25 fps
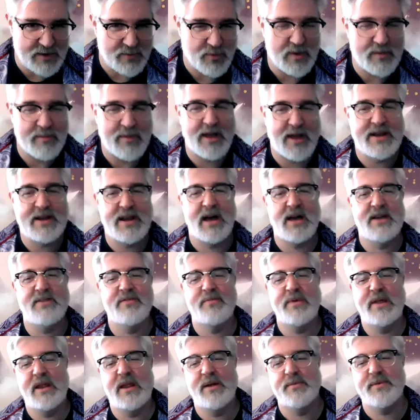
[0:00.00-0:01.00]
We might not have
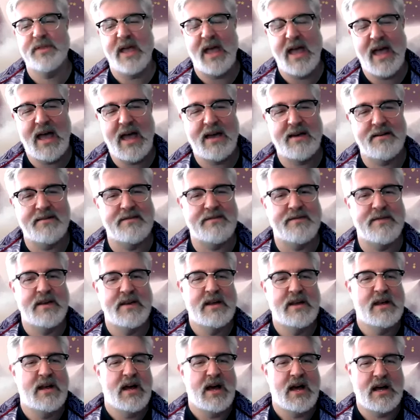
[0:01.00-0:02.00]
been able to have
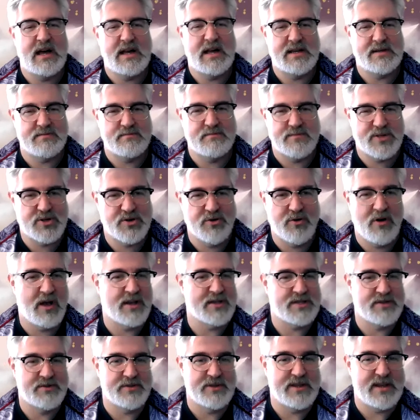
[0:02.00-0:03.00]
uh,
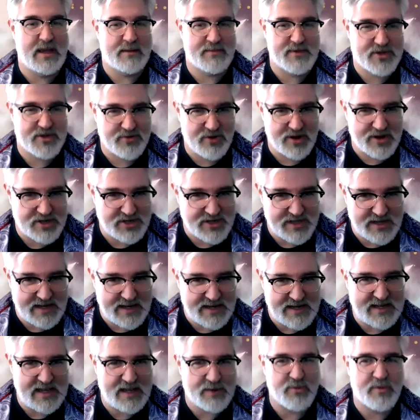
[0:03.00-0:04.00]
Shiraz do the demonstration that
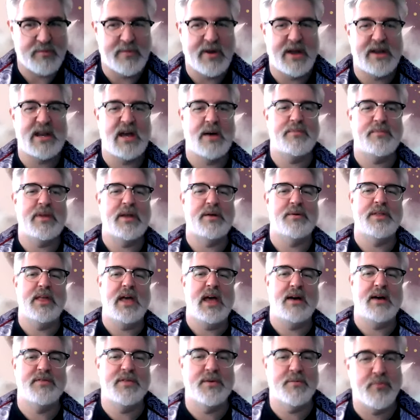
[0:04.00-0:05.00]
he did. We might not be able to
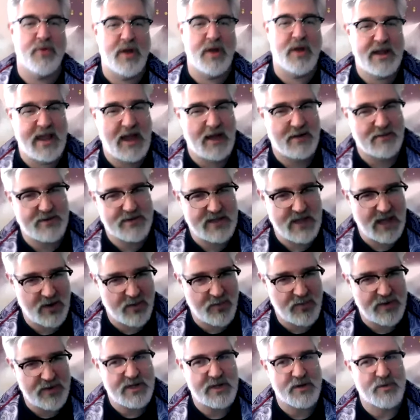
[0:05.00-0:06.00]
have the breakouts like
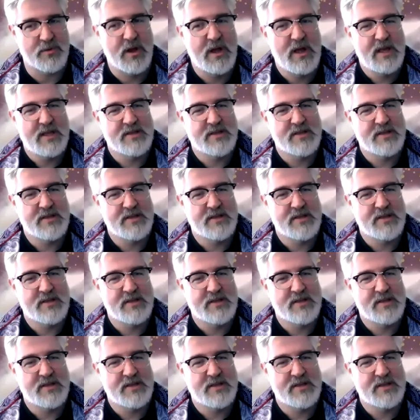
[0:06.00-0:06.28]
we do.